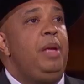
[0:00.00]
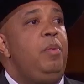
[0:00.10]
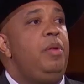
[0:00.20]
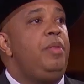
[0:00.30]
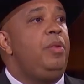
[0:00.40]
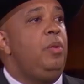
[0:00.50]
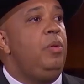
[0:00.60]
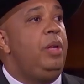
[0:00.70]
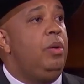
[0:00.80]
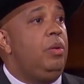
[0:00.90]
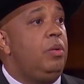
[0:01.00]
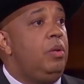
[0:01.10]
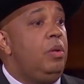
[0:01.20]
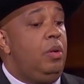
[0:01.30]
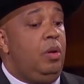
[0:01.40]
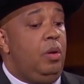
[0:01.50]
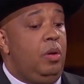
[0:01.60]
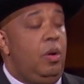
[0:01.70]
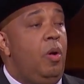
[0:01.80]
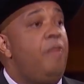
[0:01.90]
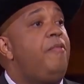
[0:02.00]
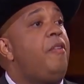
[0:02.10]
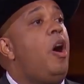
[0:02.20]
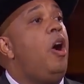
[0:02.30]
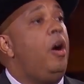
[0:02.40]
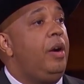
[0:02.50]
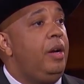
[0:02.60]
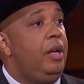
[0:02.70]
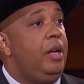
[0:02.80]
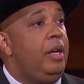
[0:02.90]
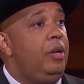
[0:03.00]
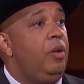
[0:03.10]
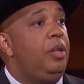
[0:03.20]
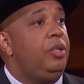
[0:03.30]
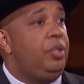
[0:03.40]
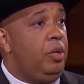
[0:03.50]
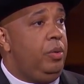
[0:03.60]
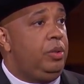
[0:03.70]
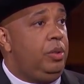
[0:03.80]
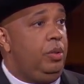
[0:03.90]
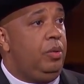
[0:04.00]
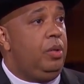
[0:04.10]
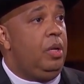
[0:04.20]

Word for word: be with you, he'll go far in order to show it to you